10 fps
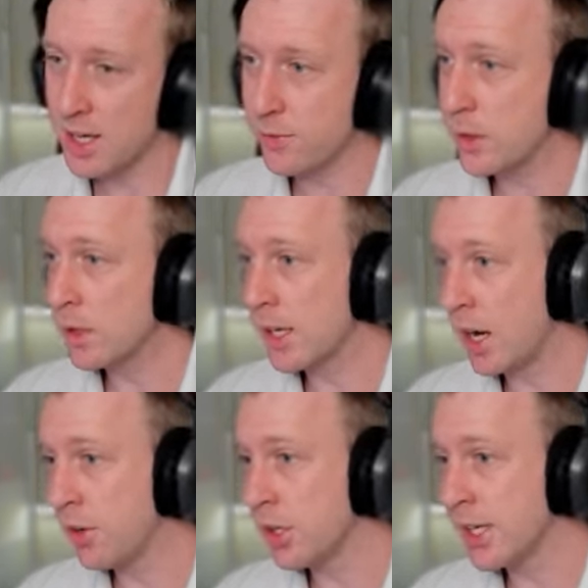And if the
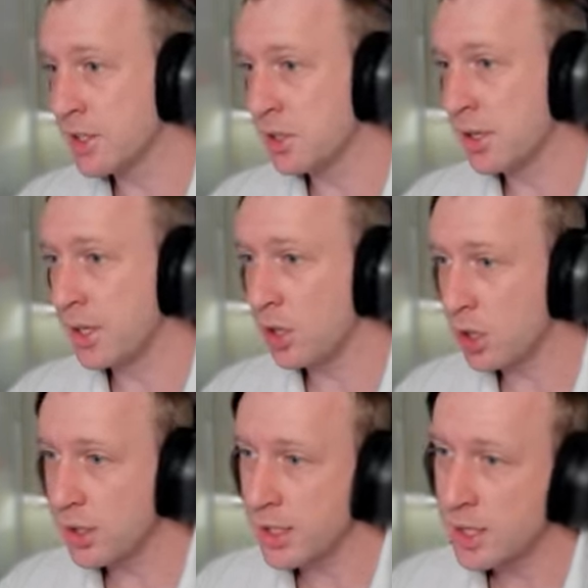Lucario gets online
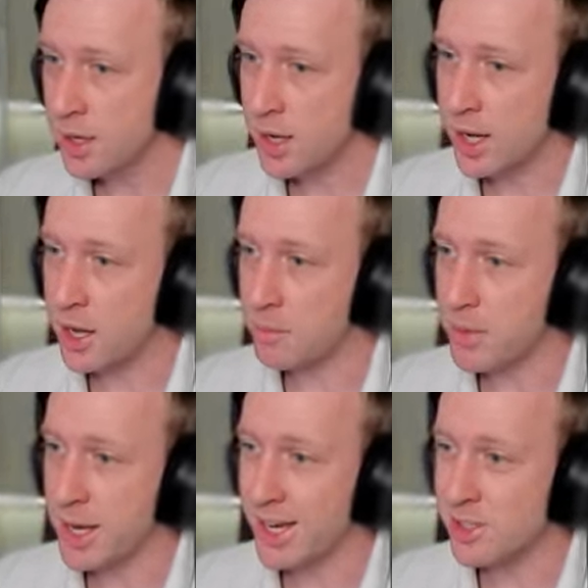early,
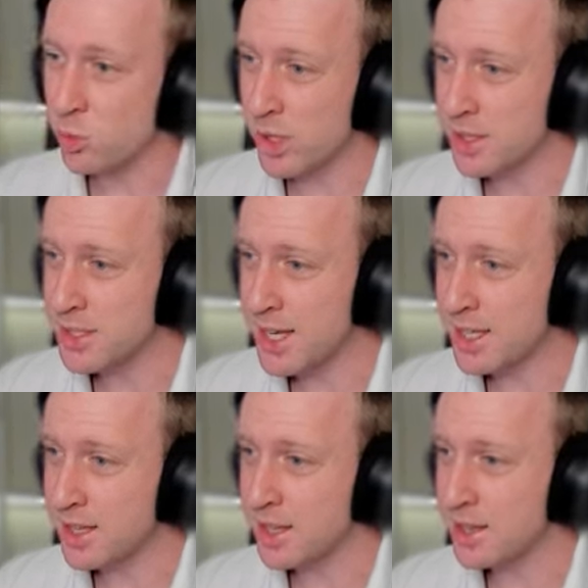as well as
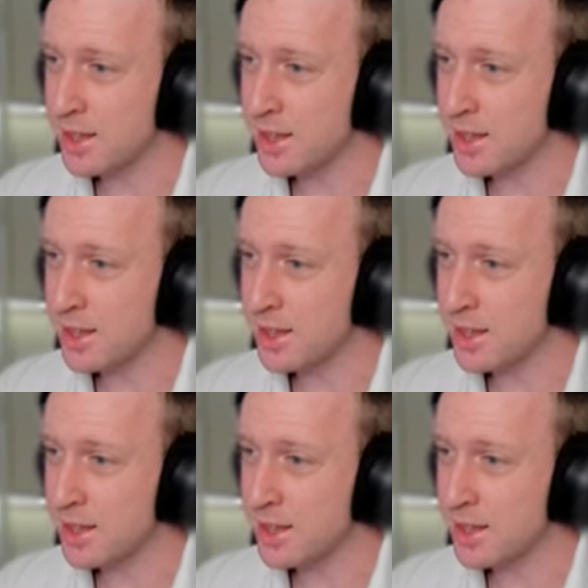that,